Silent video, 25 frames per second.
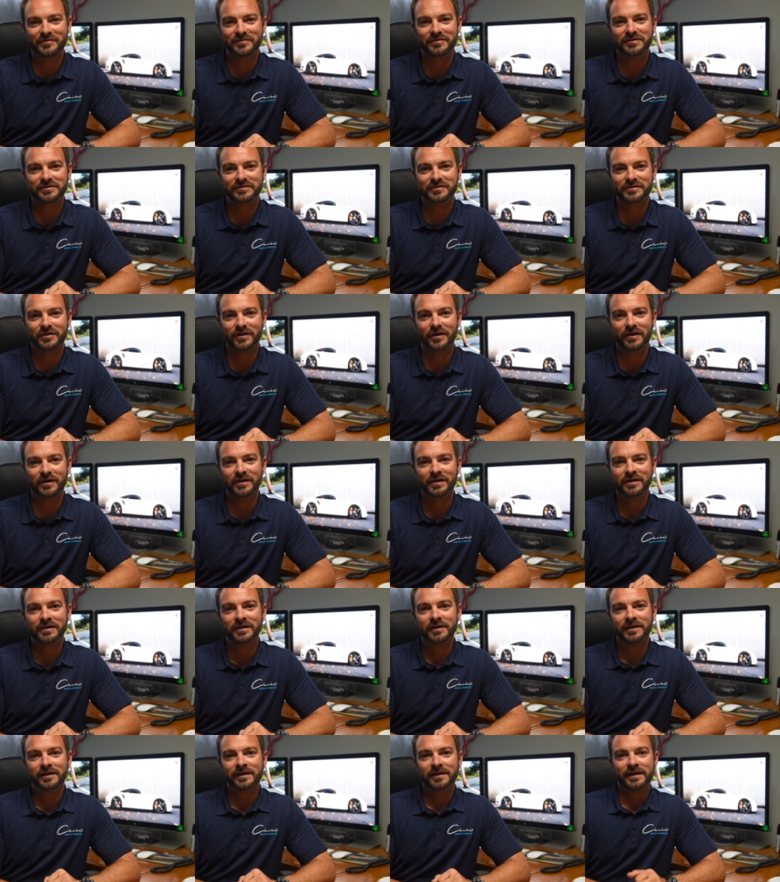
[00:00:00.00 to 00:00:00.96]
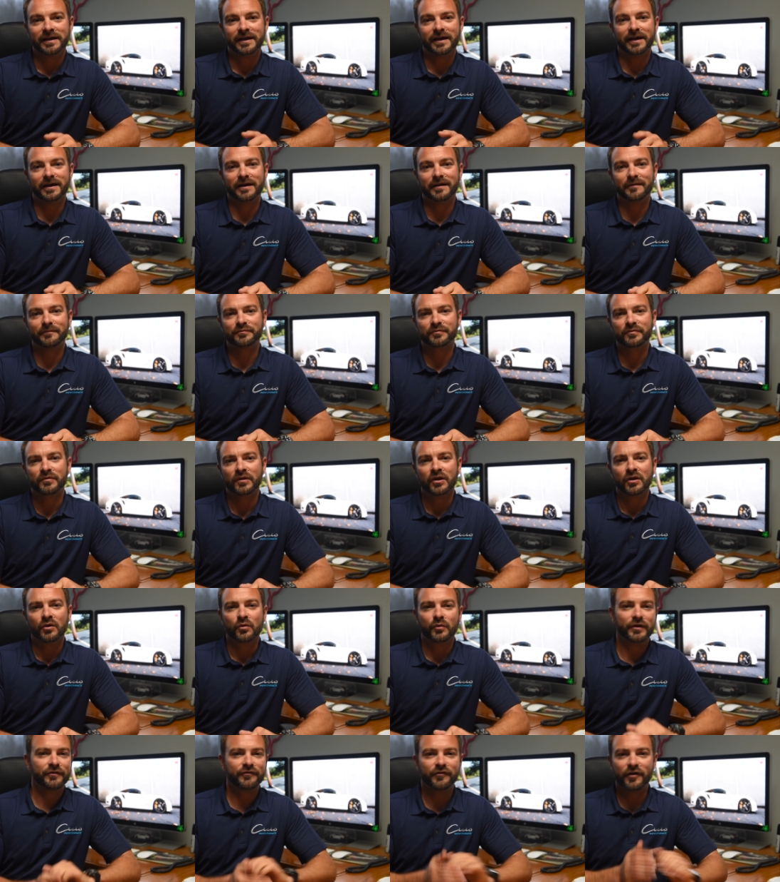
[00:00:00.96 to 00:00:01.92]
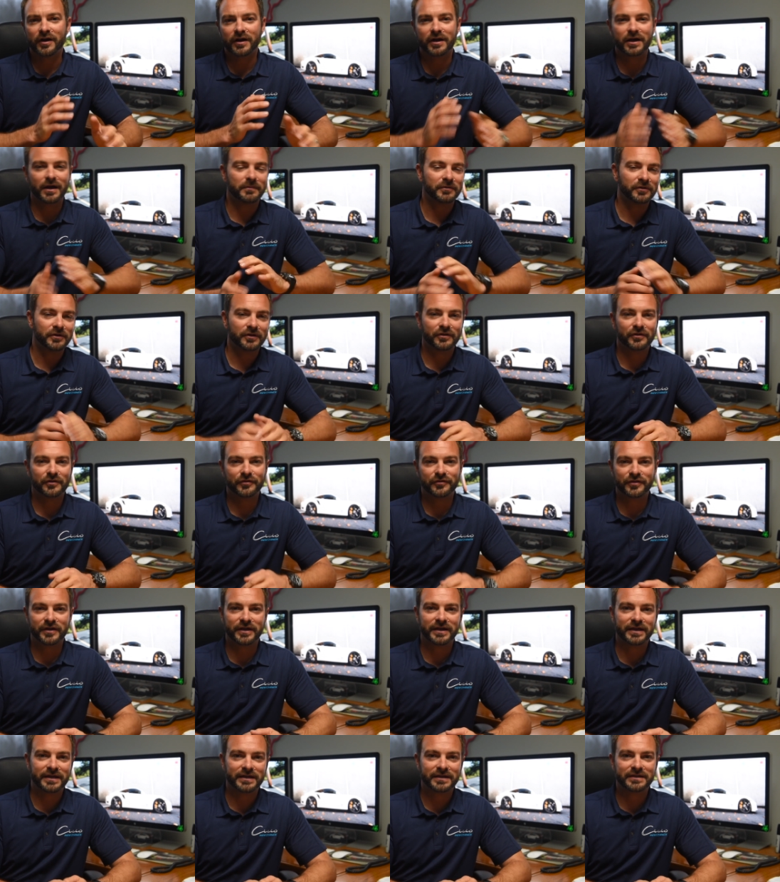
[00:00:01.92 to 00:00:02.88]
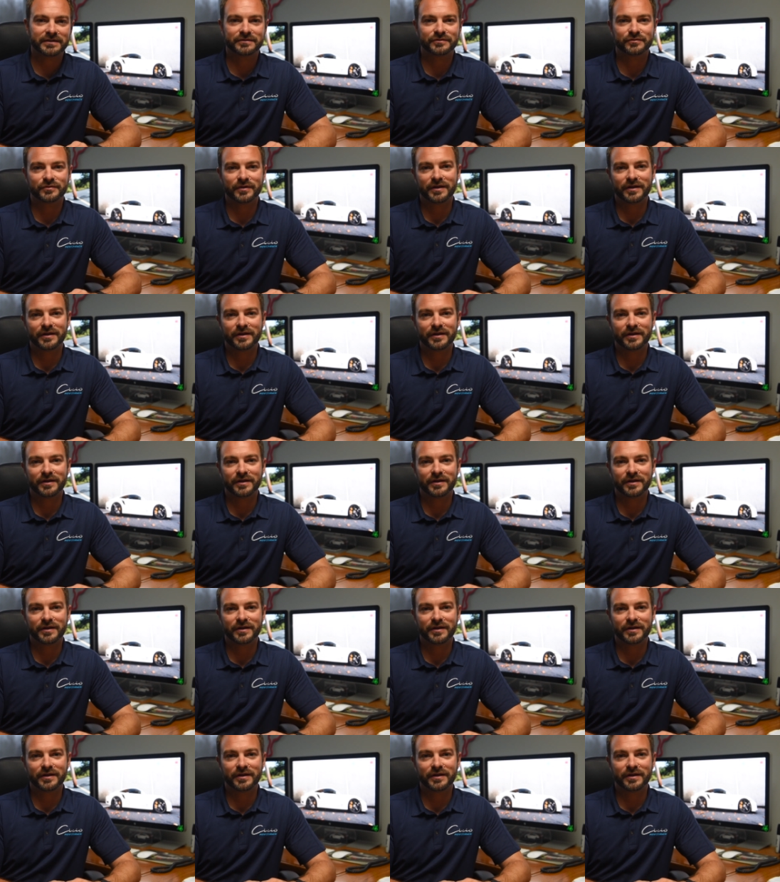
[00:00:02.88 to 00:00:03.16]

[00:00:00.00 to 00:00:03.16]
with his car. We fought a couple little things.